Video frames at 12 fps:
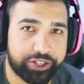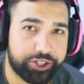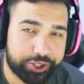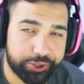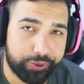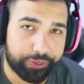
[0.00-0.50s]
it to
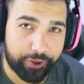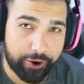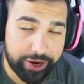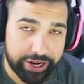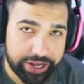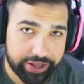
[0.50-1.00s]
June
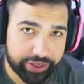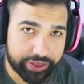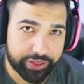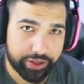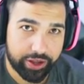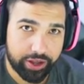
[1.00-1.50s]

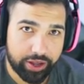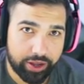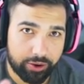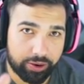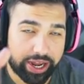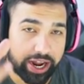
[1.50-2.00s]
30th,
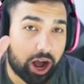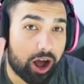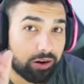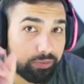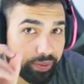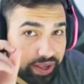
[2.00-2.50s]
okay,
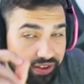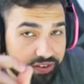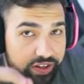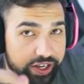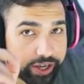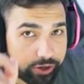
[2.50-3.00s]
on
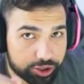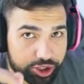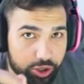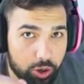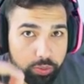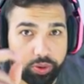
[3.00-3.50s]
PC it'll
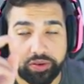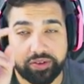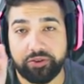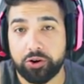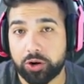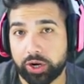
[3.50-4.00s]
show, but
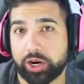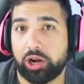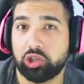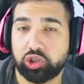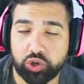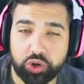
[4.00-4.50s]
if you're on
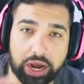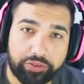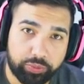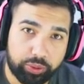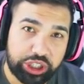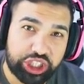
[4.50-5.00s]
console, you
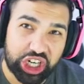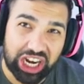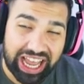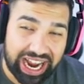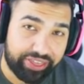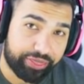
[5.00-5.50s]
have to put
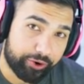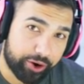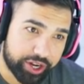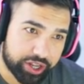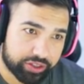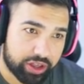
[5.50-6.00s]
July
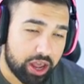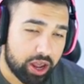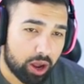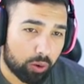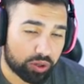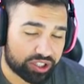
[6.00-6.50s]
30th,
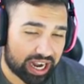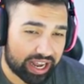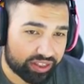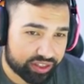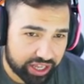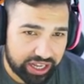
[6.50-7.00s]
which
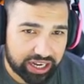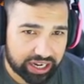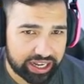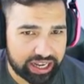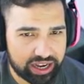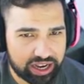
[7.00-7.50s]
I
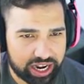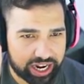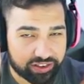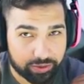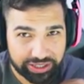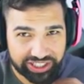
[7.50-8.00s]
think
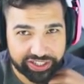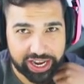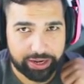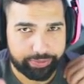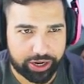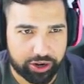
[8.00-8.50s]
it's a
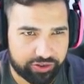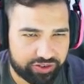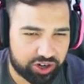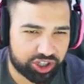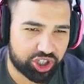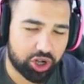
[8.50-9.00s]
mistake
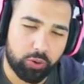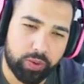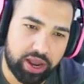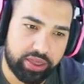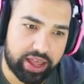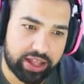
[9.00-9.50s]
because there's no
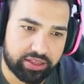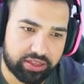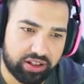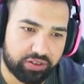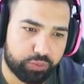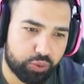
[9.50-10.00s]
way
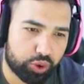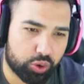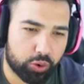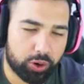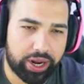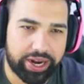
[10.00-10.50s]
that this will
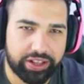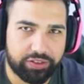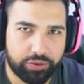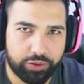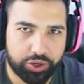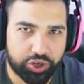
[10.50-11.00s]
correlate
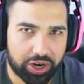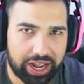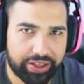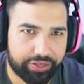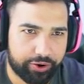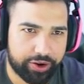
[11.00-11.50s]
into the
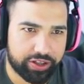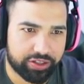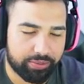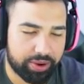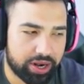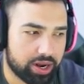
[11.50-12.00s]
July
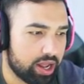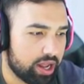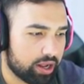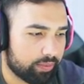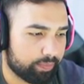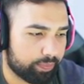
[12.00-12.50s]
30th. I mean,
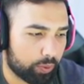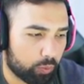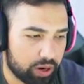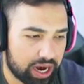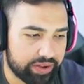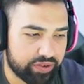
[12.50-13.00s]

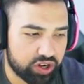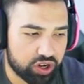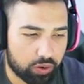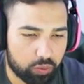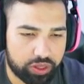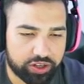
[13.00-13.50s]
we're not even
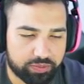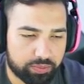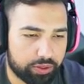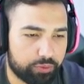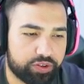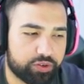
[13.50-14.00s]
done with this
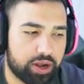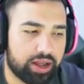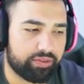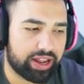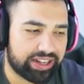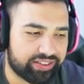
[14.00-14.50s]
month. We still
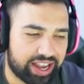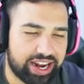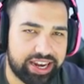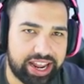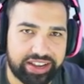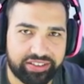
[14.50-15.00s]
have like 10